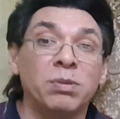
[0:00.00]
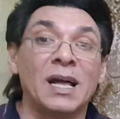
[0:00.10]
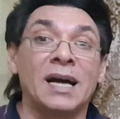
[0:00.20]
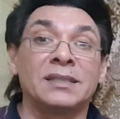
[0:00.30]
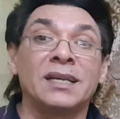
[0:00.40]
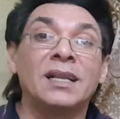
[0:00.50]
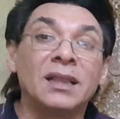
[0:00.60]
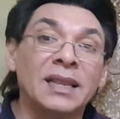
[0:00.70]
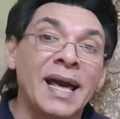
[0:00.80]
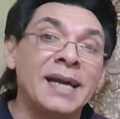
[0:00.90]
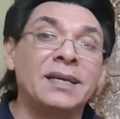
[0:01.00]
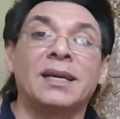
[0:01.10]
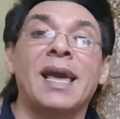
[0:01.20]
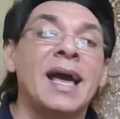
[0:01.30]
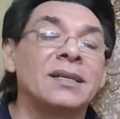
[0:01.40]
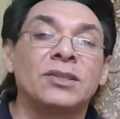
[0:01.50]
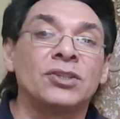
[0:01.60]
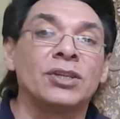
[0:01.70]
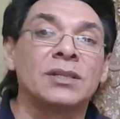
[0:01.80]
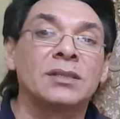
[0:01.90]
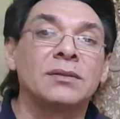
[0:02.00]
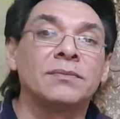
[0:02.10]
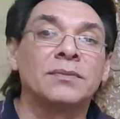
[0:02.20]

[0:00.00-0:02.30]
blood lack antigens